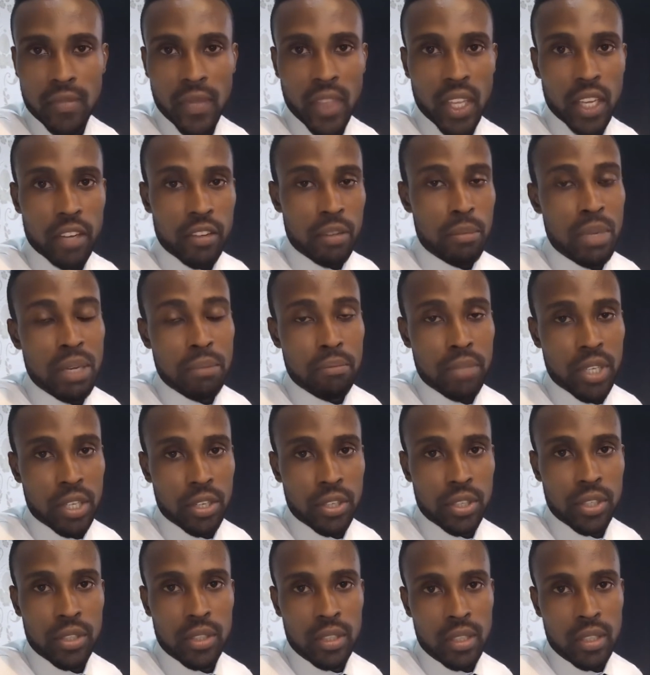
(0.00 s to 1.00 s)
remember
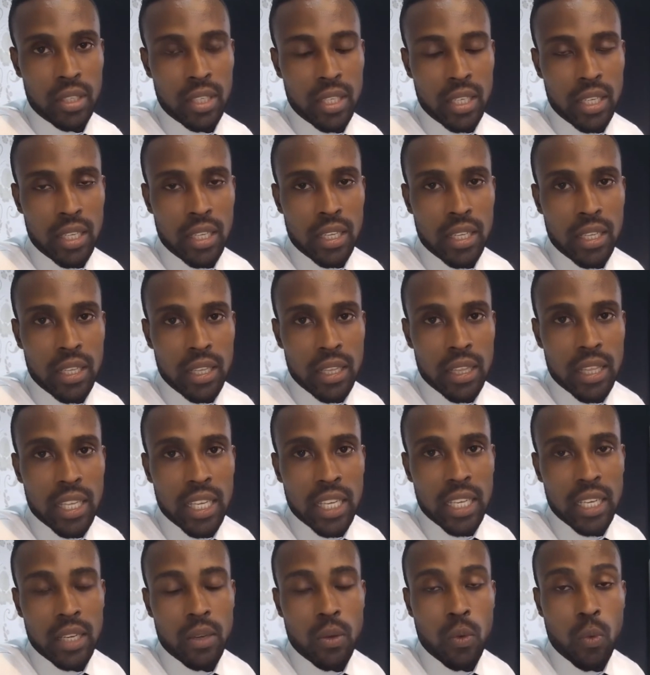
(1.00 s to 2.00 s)

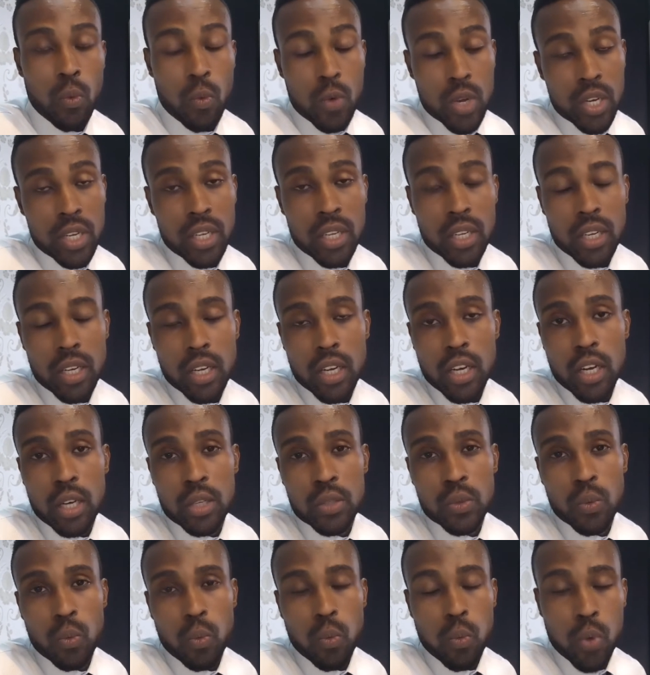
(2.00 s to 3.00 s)
the
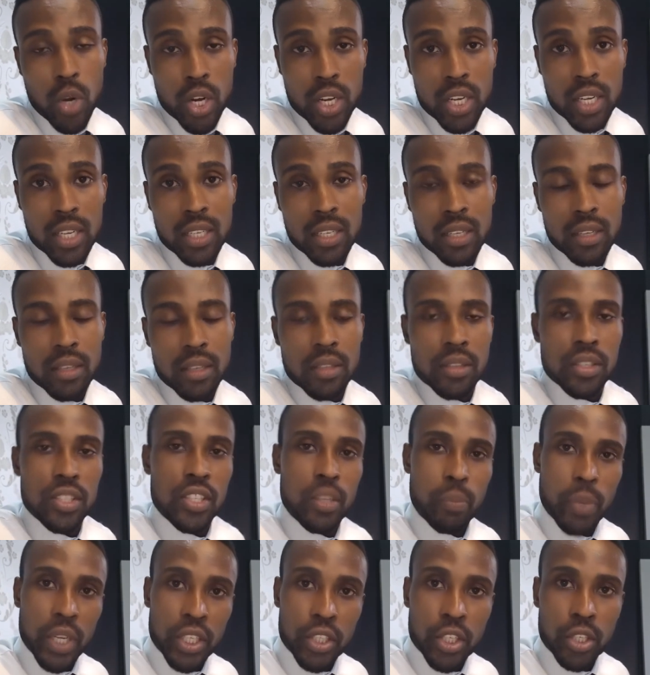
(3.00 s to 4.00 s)
one-on-one
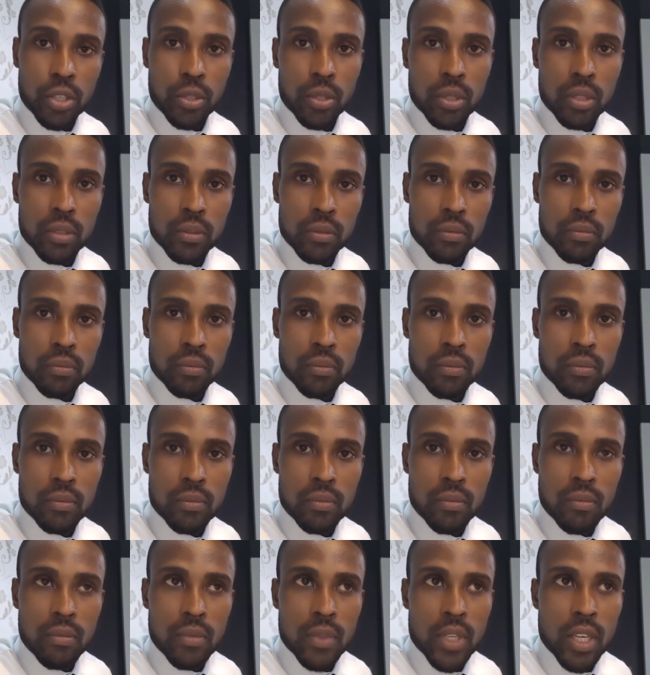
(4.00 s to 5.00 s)
special.
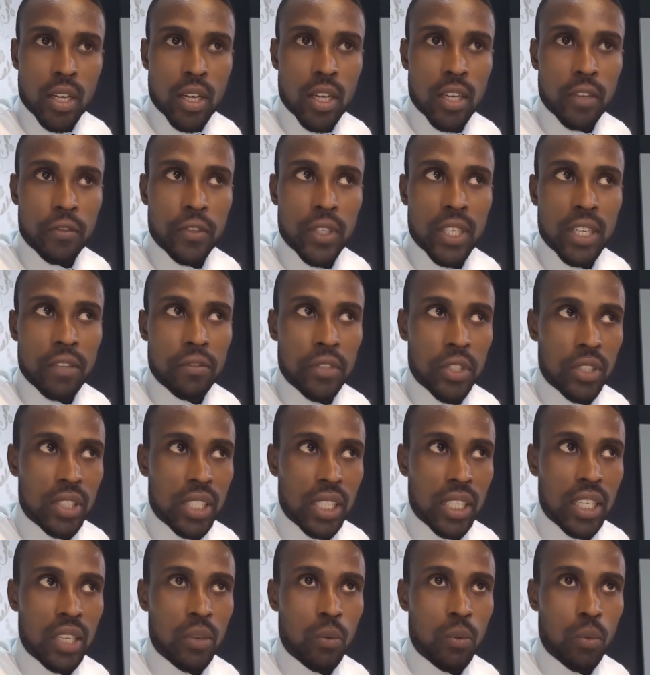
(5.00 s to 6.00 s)
All of you that have not
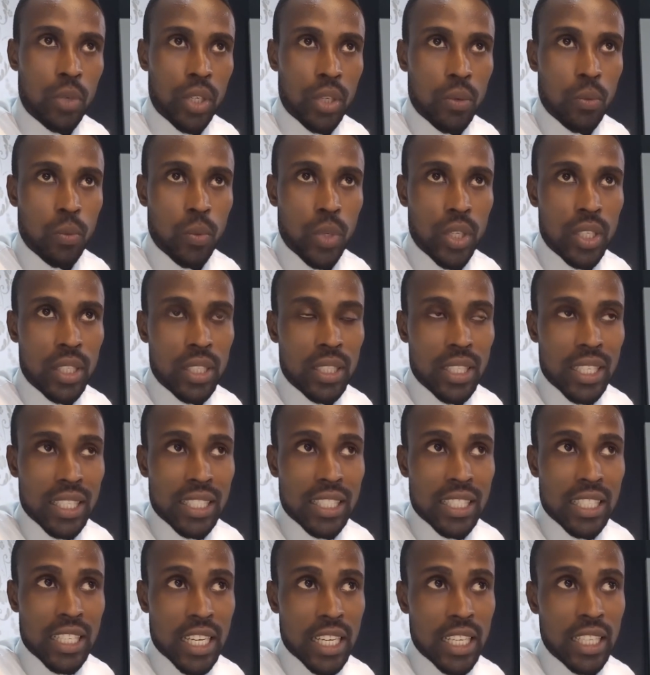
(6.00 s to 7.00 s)
taken one-on-one
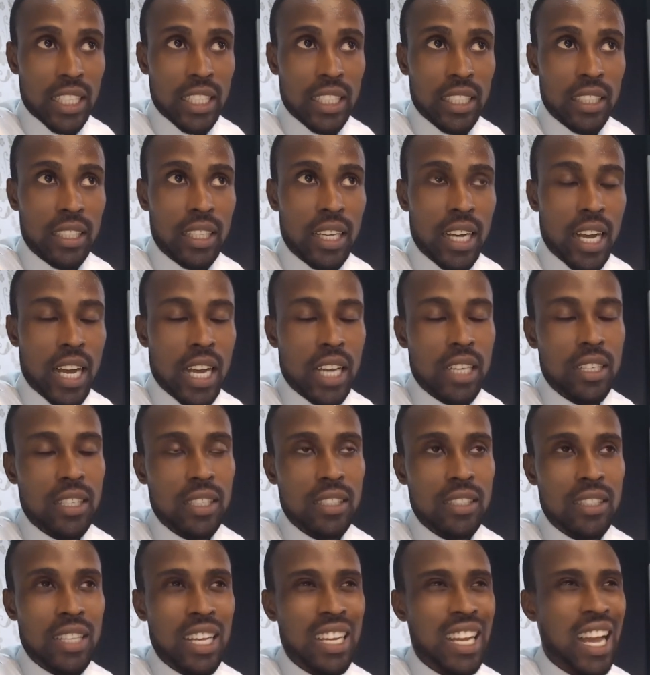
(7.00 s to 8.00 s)
this year, I
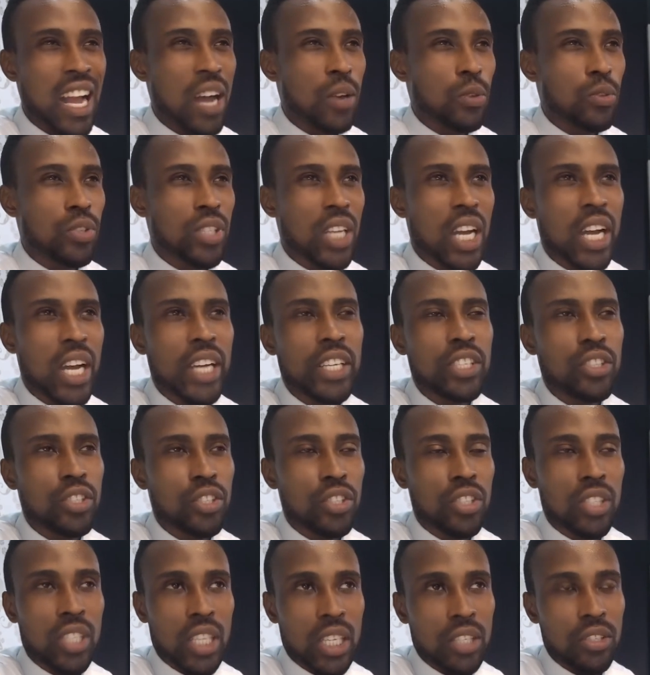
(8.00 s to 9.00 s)
understand how tight your
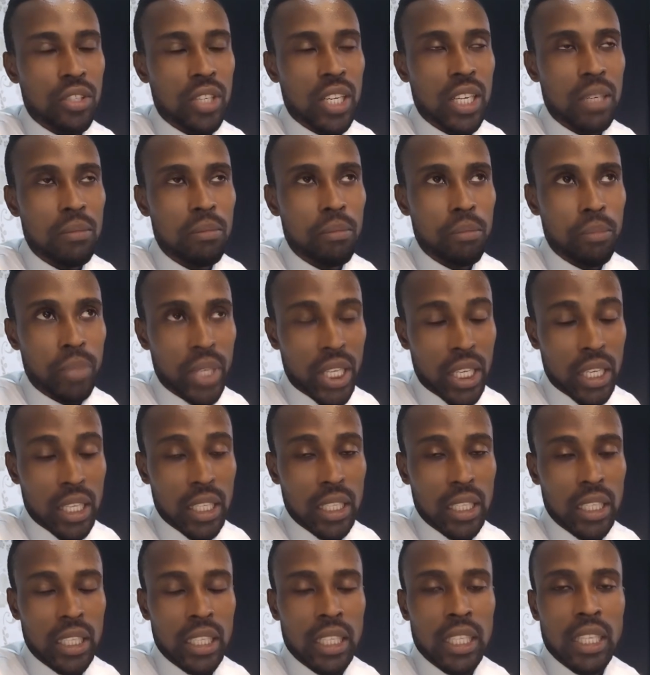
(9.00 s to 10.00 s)
schedule can be,
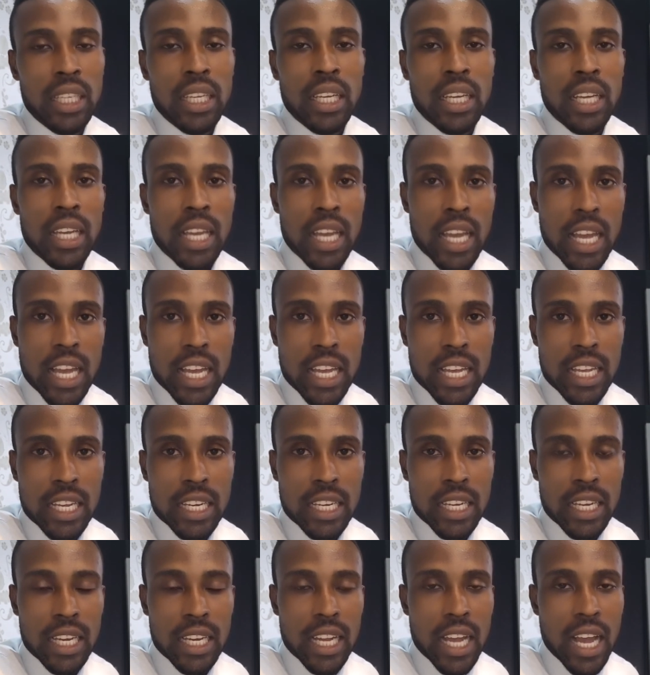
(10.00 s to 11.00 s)

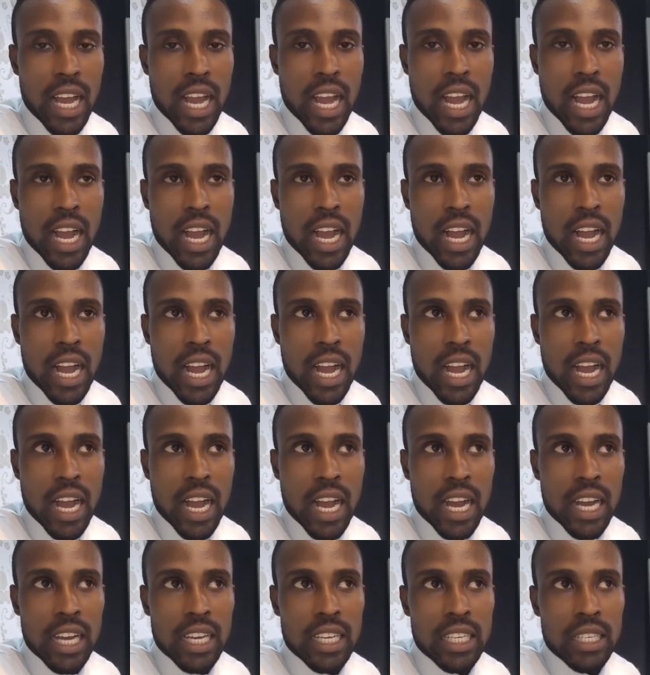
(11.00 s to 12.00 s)
and
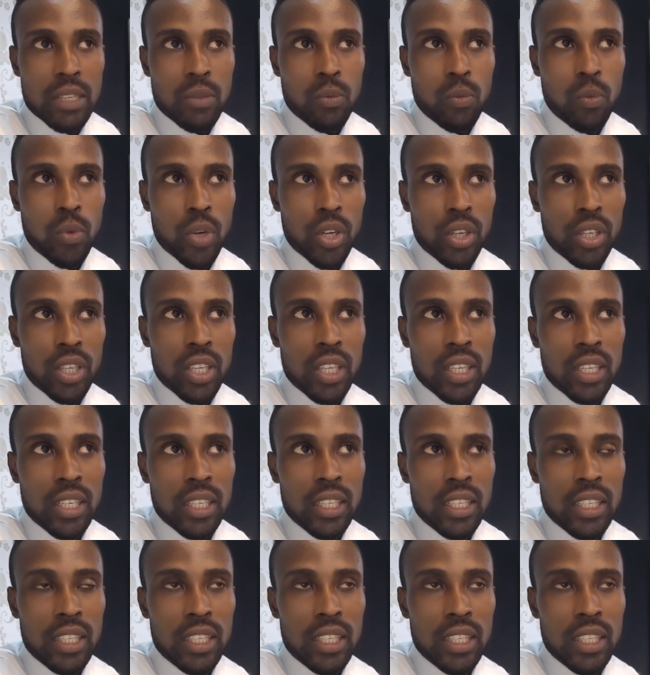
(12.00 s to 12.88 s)
I work